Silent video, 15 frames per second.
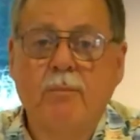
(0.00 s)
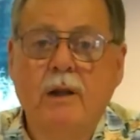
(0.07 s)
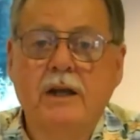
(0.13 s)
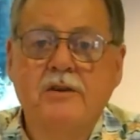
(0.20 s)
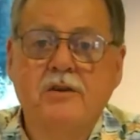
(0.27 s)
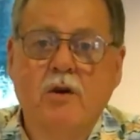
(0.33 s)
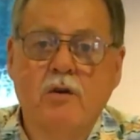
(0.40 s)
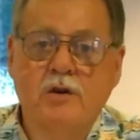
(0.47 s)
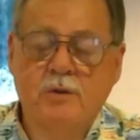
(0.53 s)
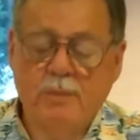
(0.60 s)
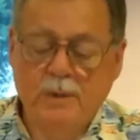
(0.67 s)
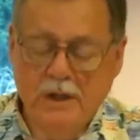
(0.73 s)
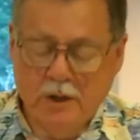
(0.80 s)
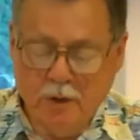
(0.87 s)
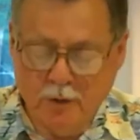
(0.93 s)
bless our
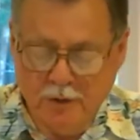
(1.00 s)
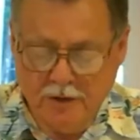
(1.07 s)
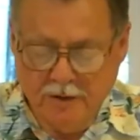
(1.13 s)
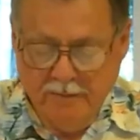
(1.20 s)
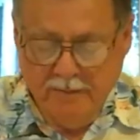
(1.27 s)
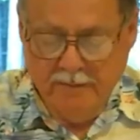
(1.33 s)
speakers.